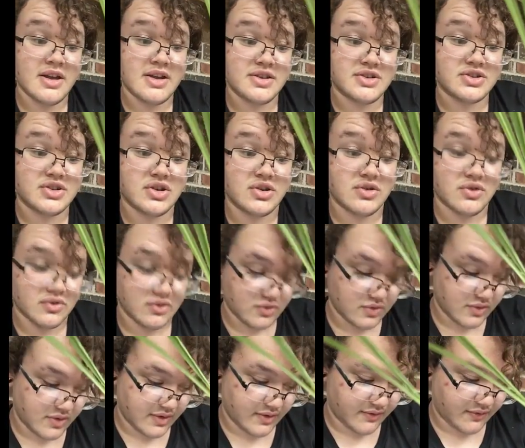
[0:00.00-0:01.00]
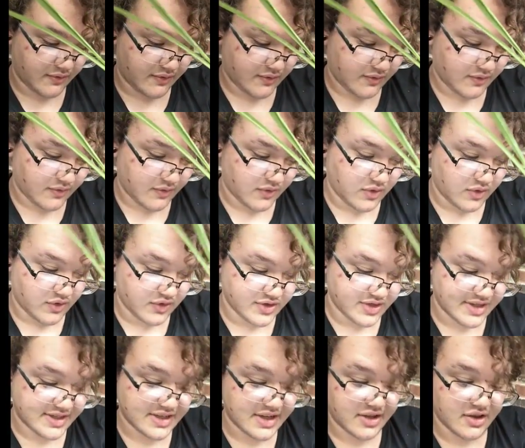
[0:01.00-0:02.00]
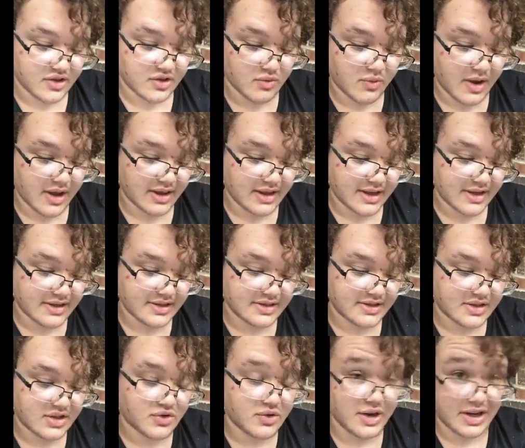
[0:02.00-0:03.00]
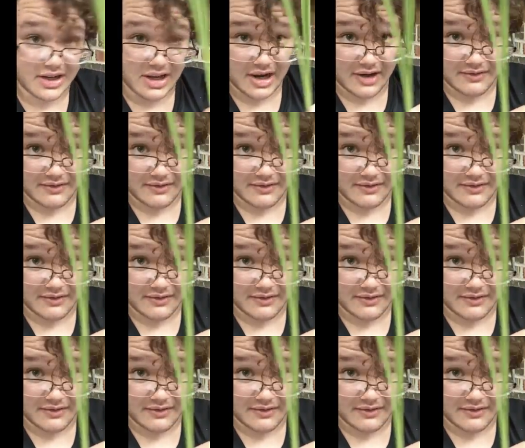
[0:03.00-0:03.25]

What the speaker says: So if you're disking in the wetlands, you get a lot